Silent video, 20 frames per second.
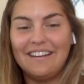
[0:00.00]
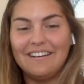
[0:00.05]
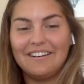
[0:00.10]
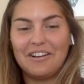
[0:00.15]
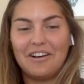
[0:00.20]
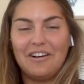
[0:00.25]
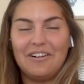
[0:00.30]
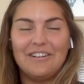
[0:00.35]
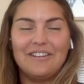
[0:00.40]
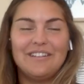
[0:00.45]
in
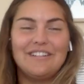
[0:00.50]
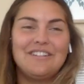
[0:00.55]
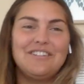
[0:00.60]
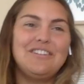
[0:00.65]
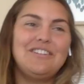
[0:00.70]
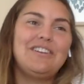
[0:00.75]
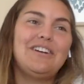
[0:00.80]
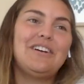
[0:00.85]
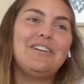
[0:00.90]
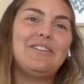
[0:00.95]
college
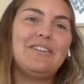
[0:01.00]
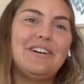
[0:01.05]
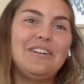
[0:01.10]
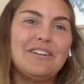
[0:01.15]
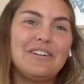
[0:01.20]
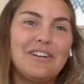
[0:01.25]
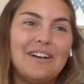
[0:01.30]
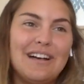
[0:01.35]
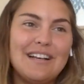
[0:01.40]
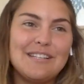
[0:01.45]
you know
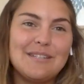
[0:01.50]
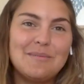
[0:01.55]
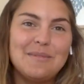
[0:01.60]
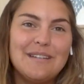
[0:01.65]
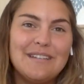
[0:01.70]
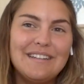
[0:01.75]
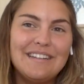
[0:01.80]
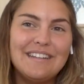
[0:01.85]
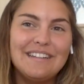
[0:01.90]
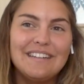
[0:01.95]

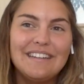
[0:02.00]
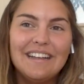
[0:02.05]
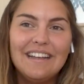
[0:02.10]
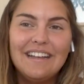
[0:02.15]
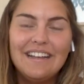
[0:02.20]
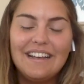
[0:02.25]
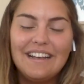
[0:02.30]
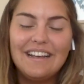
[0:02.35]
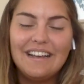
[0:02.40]
underclassmen and